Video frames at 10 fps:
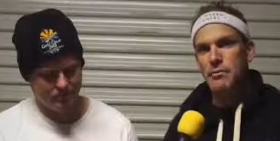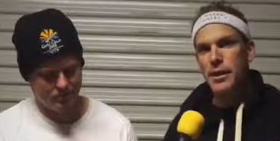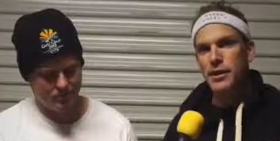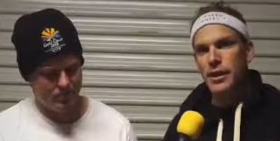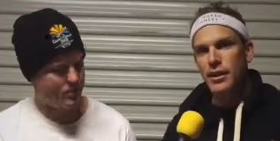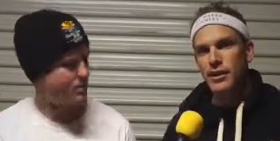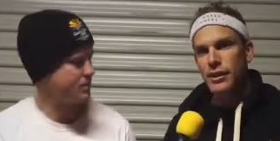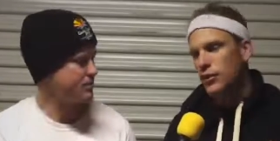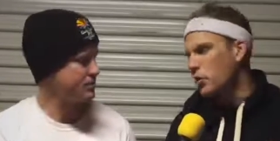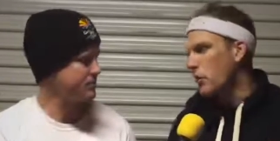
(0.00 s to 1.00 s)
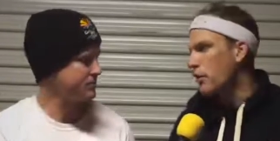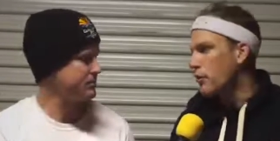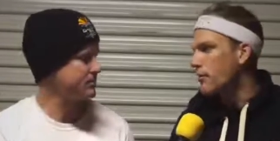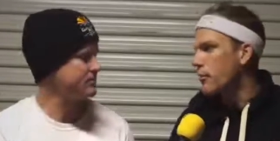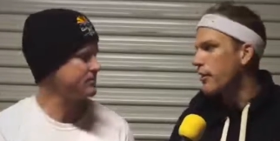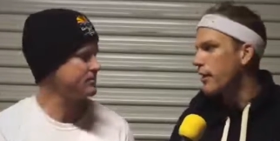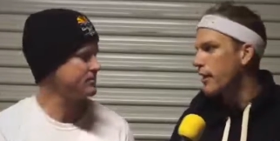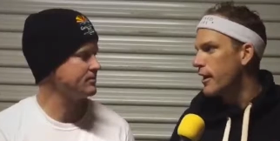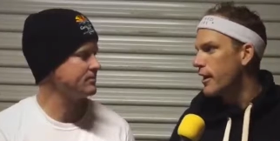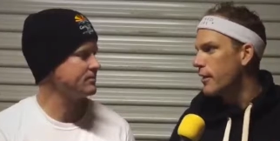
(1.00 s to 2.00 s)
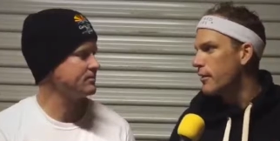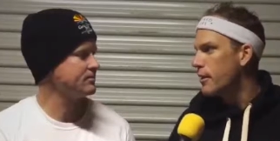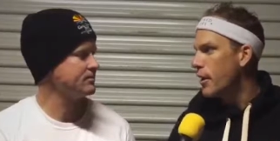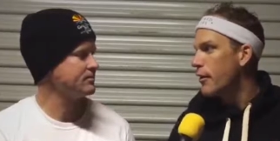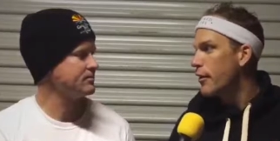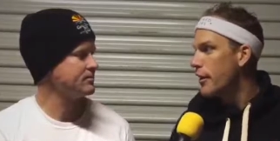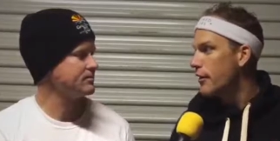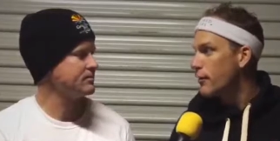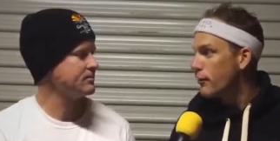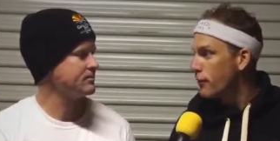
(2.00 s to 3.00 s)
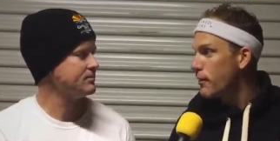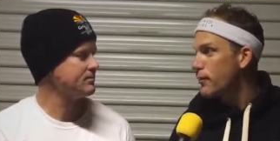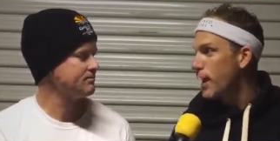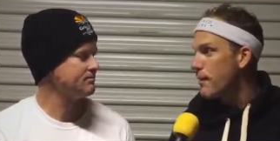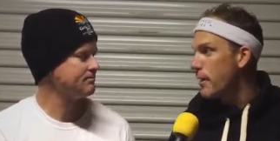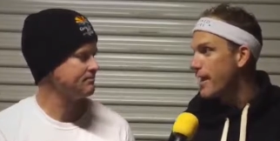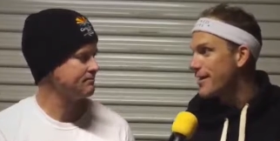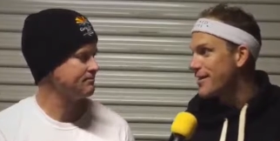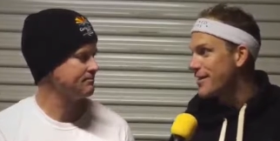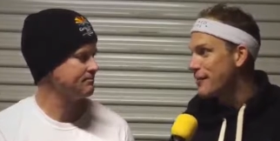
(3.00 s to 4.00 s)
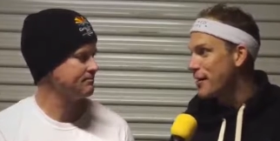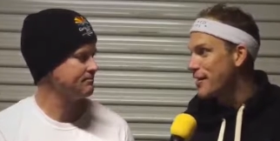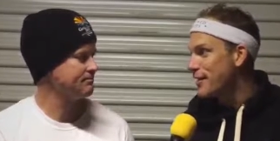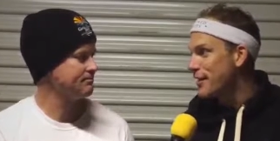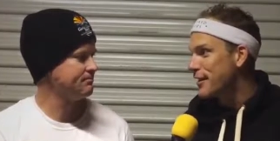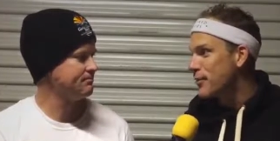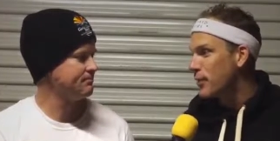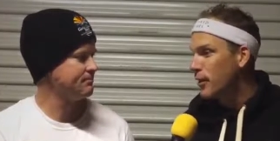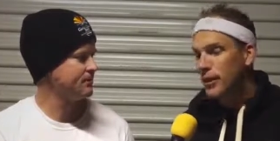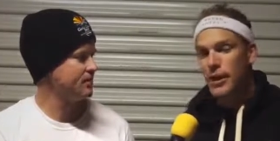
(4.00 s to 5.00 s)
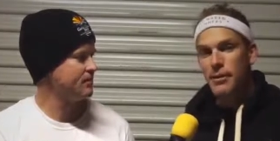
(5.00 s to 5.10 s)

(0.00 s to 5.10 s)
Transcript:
Speaker 1: Mick. They're just talking through some of the, uh, you know, the issues from the J-Bay incident recently as well.